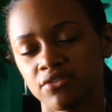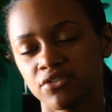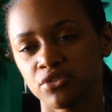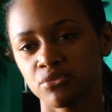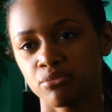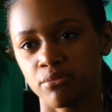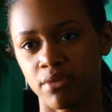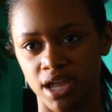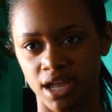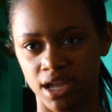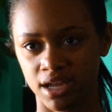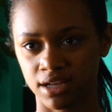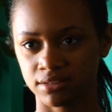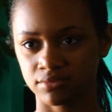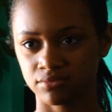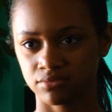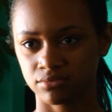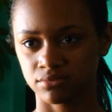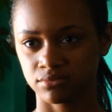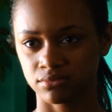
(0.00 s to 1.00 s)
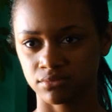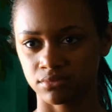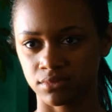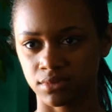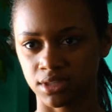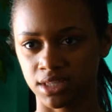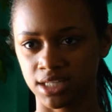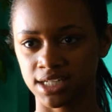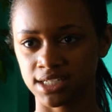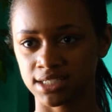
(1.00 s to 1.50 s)
Every man
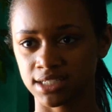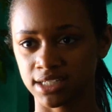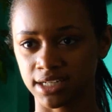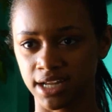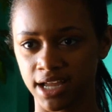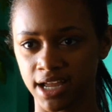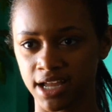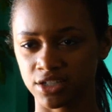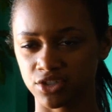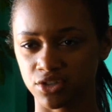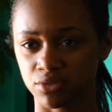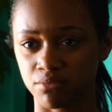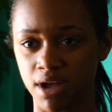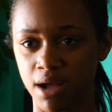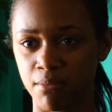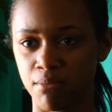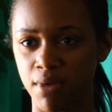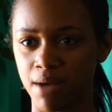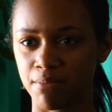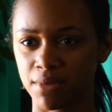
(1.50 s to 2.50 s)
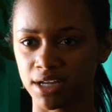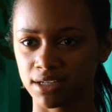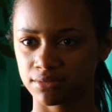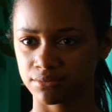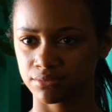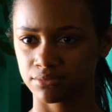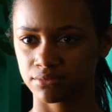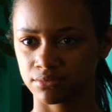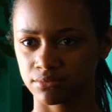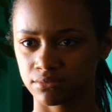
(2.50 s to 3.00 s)
that has laid hands on my
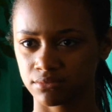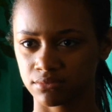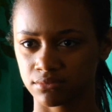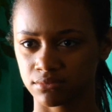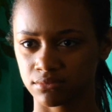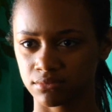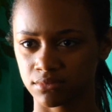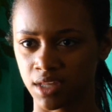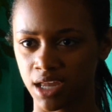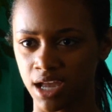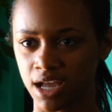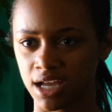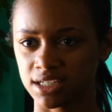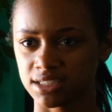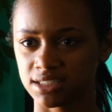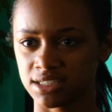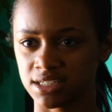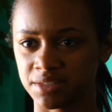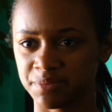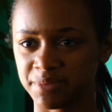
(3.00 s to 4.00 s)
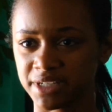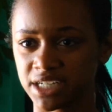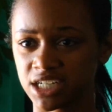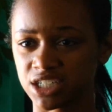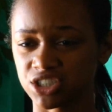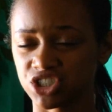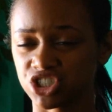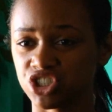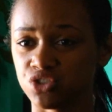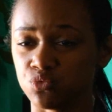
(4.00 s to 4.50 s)
mama did it
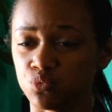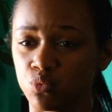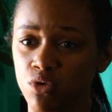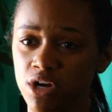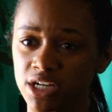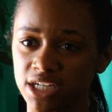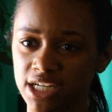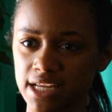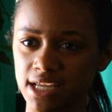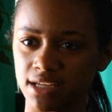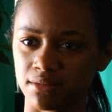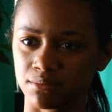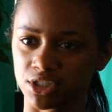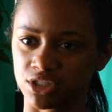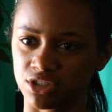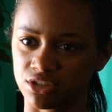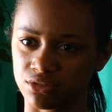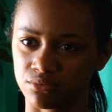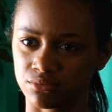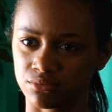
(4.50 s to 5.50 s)
because she wanted him